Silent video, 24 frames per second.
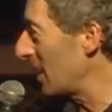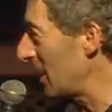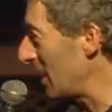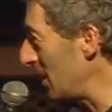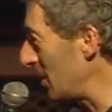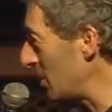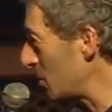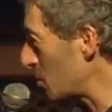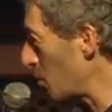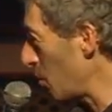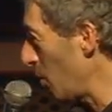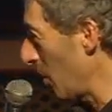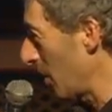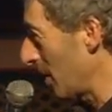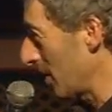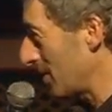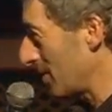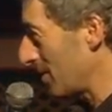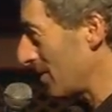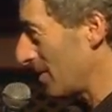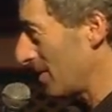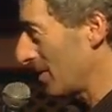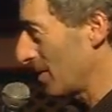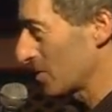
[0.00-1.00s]
Each
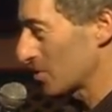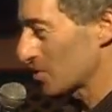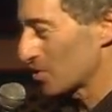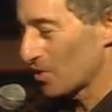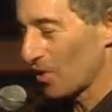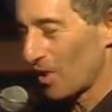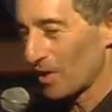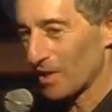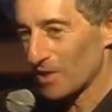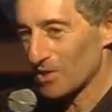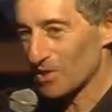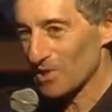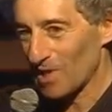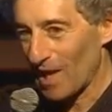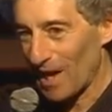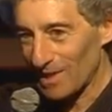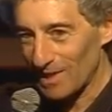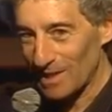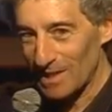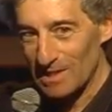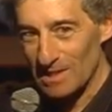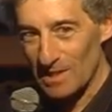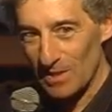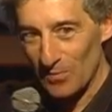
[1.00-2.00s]
one starting
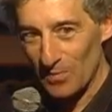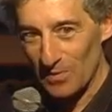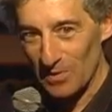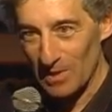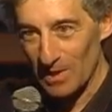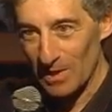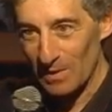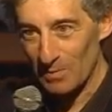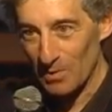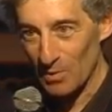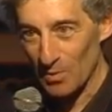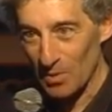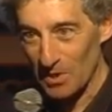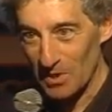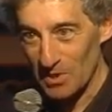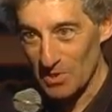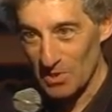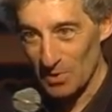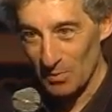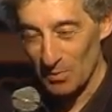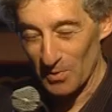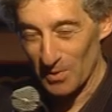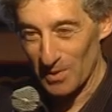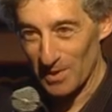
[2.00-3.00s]
slightly differently, but
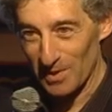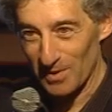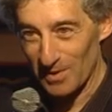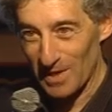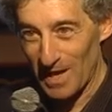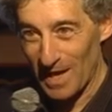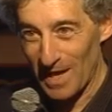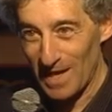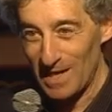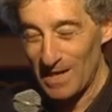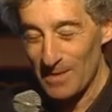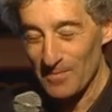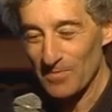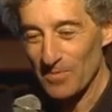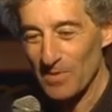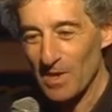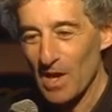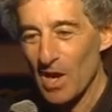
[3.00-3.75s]
reasonably, okay?